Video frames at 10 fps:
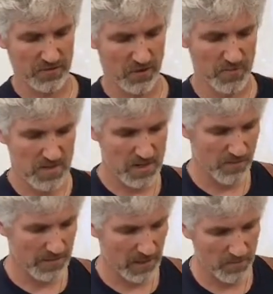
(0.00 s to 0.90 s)
So here
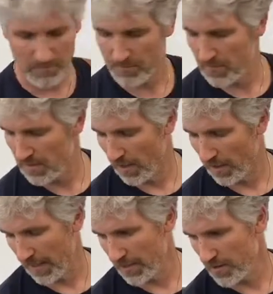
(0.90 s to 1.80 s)
we go. I'll
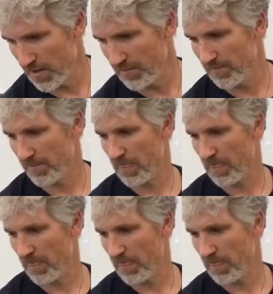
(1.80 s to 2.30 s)
count you in.